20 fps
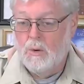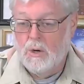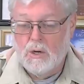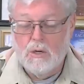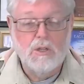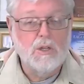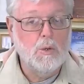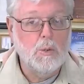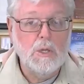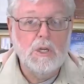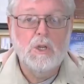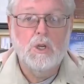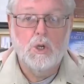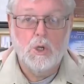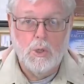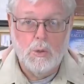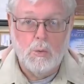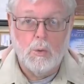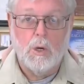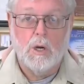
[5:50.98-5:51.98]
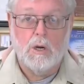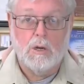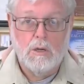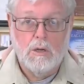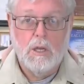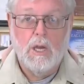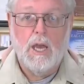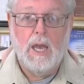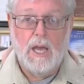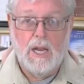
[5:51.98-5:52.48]
we're doing good work,
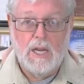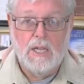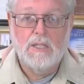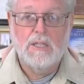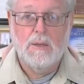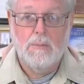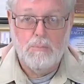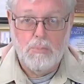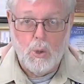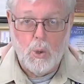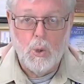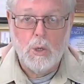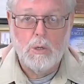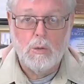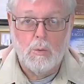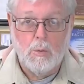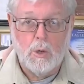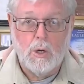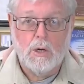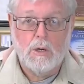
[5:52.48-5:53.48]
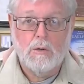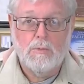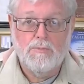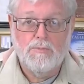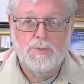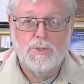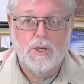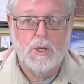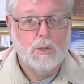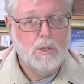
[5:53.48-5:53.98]
and it's important work,
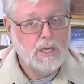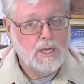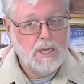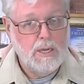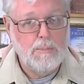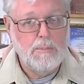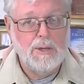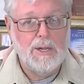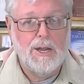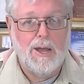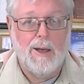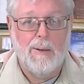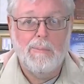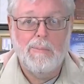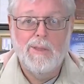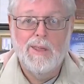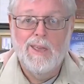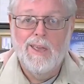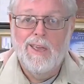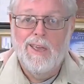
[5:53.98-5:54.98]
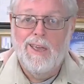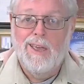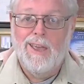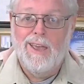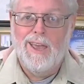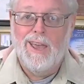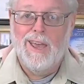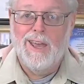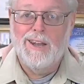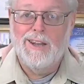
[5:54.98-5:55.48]
so keep it up.
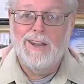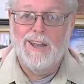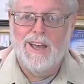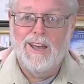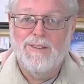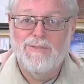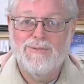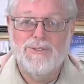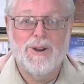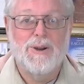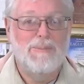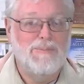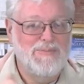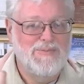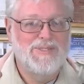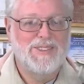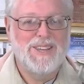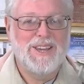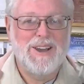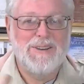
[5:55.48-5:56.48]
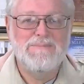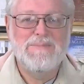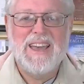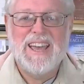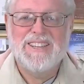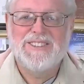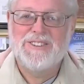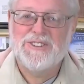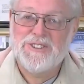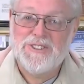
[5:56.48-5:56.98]
And uh, from Cub
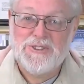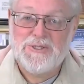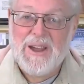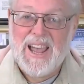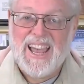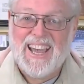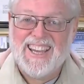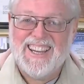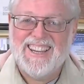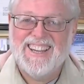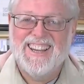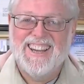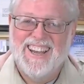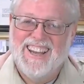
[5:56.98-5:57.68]
Master Shrek.